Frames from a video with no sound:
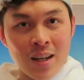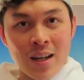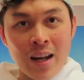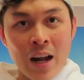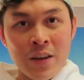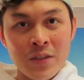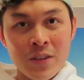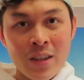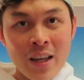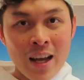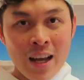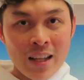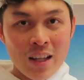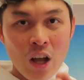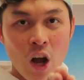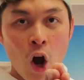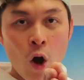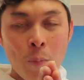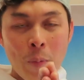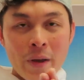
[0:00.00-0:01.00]
After that,
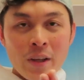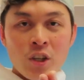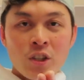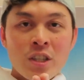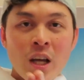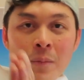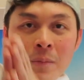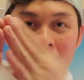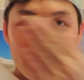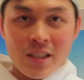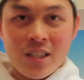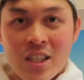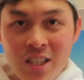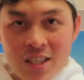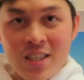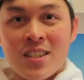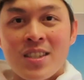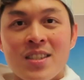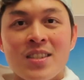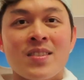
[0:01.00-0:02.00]
open your
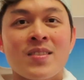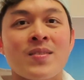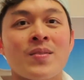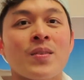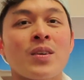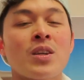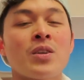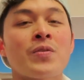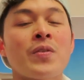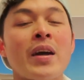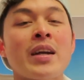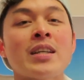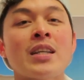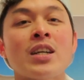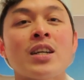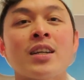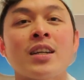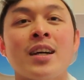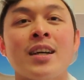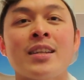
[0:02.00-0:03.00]
tablets. You're gonna find
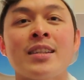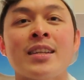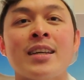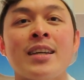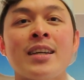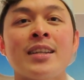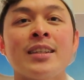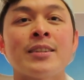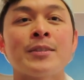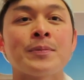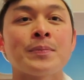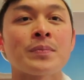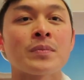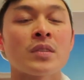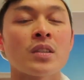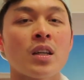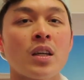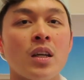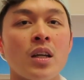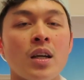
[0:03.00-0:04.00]
out, and then
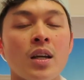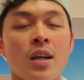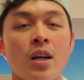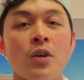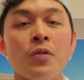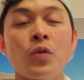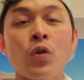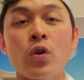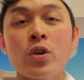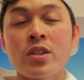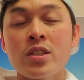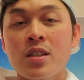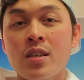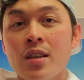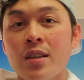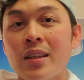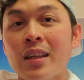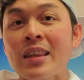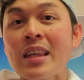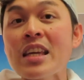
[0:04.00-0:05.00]
of course
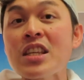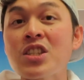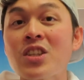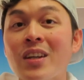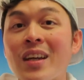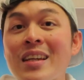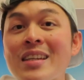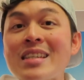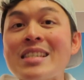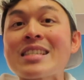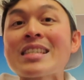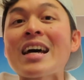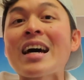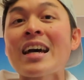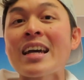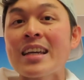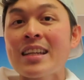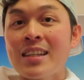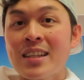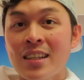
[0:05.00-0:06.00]
the teacher can
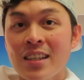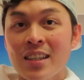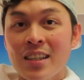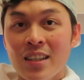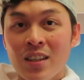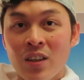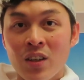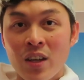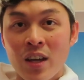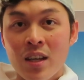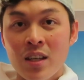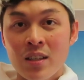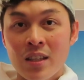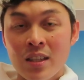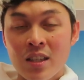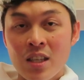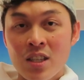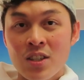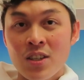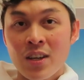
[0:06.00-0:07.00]
decide. Okay, the
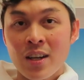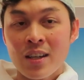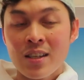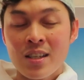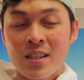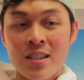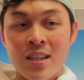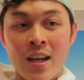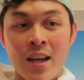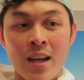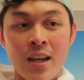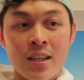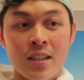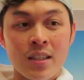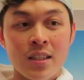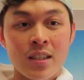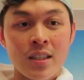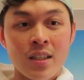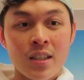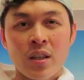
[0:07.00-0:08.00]
teacher can
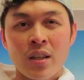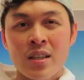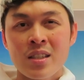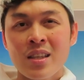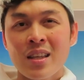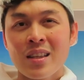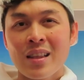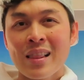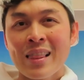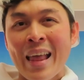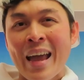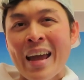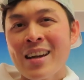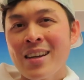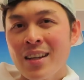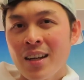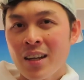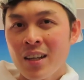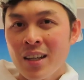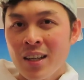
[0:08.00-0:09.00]
decide, is it
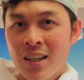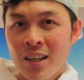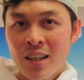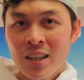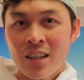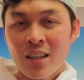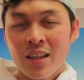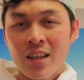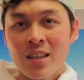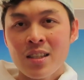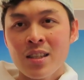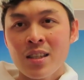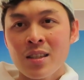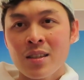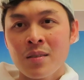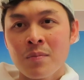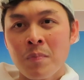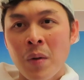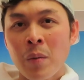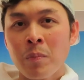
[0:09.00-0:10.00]
land area, is it
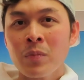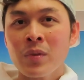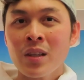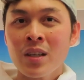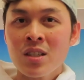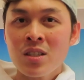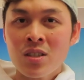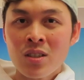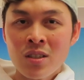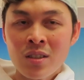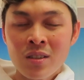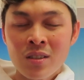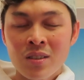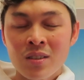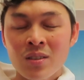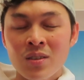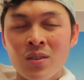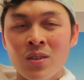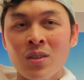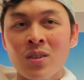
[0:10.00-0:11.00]
population,
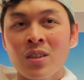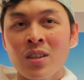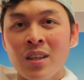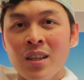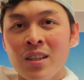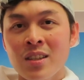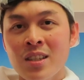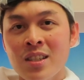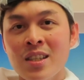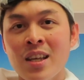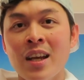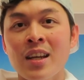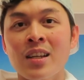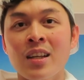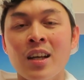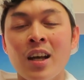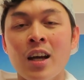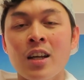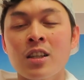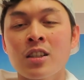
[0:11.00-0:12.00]
or you can decide
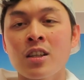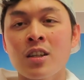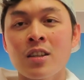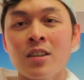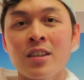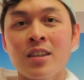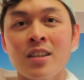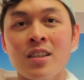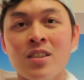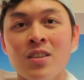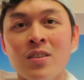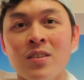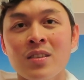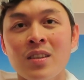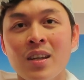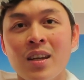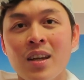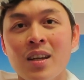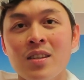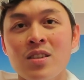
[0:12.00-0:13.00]
the category, so
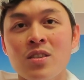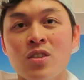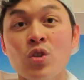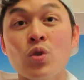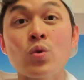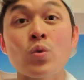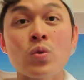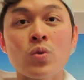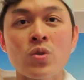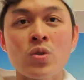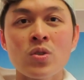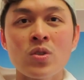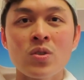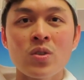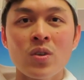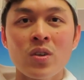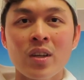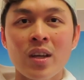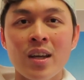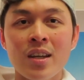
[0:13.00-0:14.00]
they can choose,
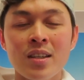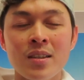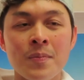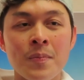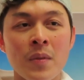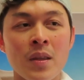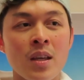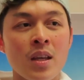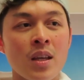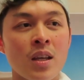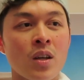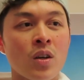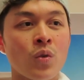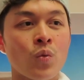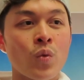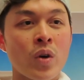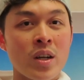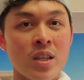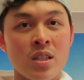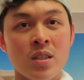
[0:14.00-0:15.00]
okay,
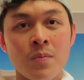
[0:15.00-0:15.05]
what is